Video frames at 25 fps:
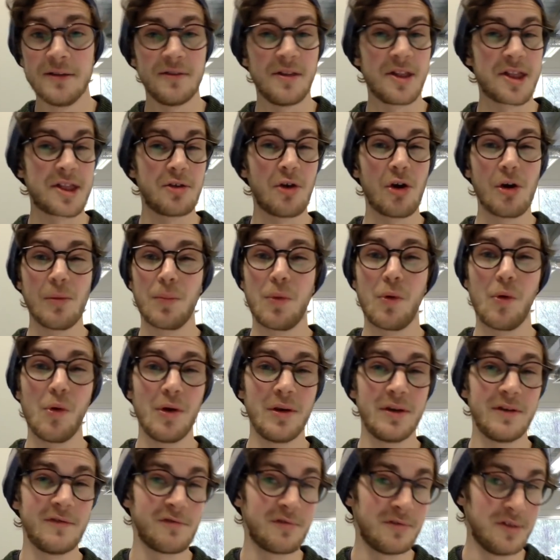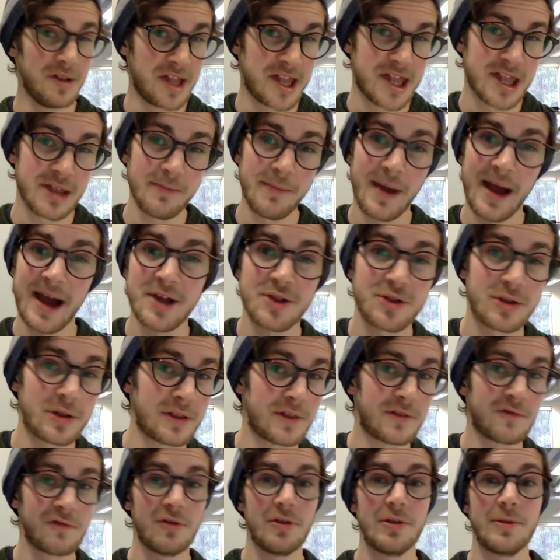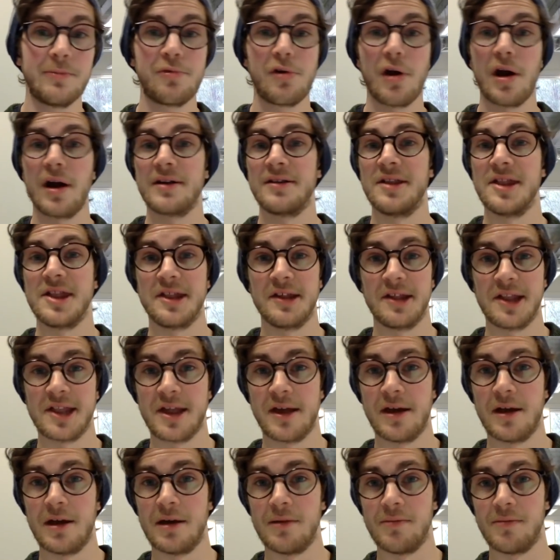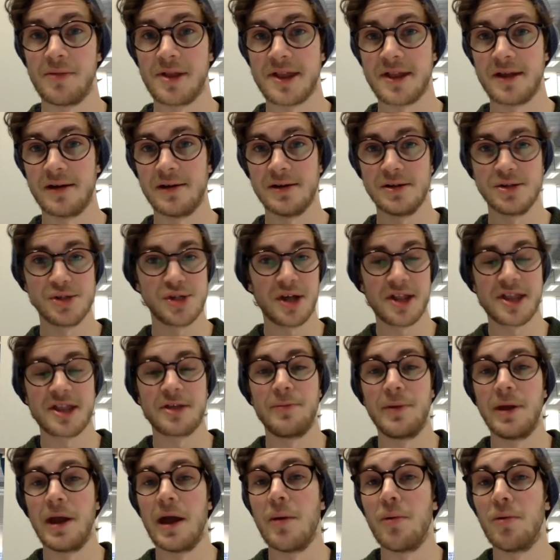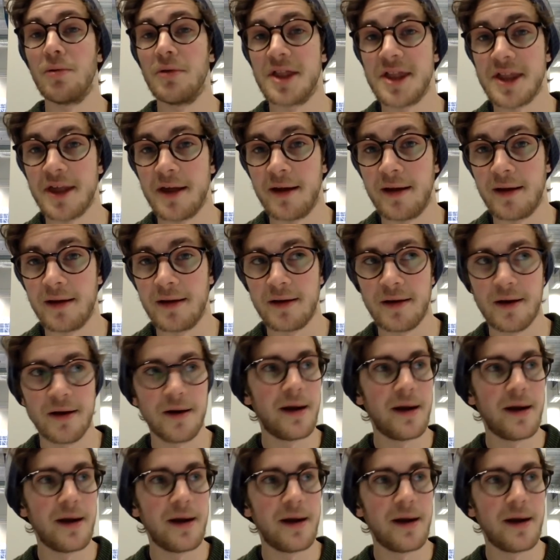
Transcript: There's no point of really smashing through the practice exams just to be able to say,